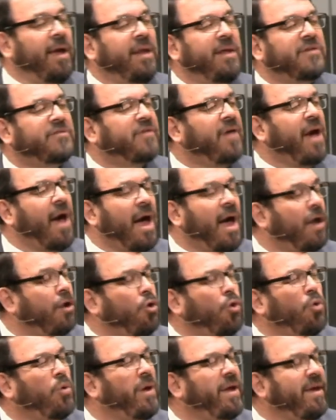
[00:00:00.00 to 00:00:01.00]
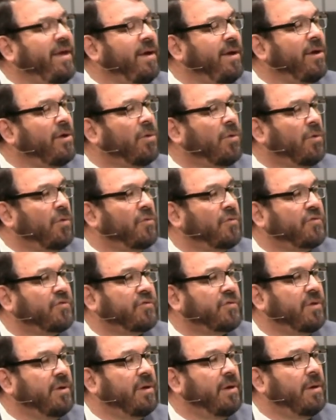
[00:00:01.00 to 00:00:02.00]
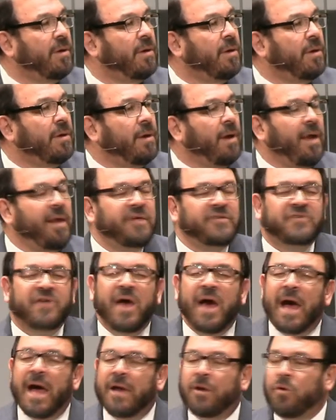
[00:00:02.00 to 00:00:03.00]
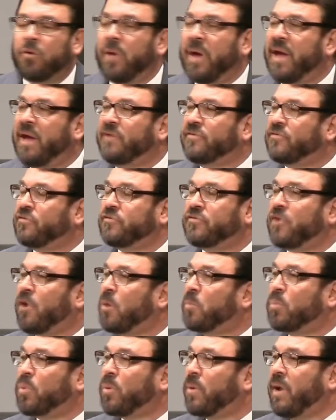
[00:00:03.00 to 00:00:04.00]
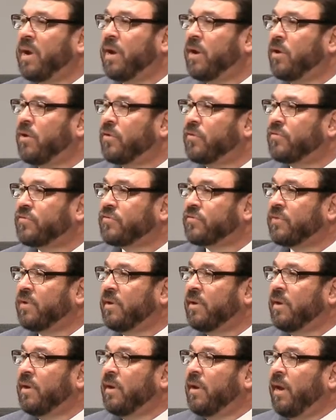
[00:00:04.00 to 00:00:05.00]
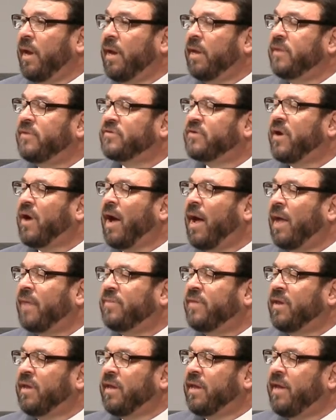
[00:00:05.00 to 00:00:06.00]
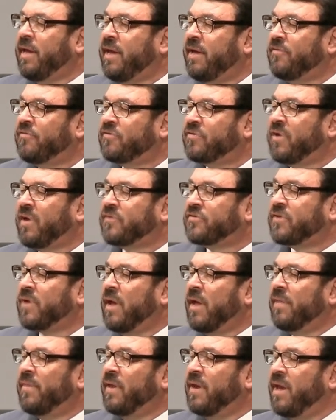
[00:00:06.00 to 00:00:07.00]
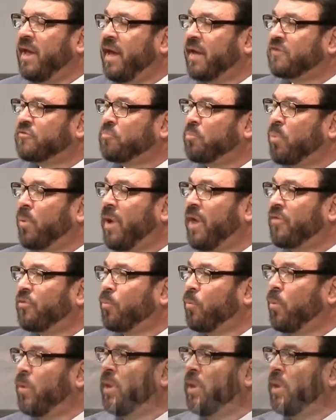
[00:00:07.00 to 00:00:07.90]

It is God who heals. It is God who answers our prayers. It is God that gives us the next breath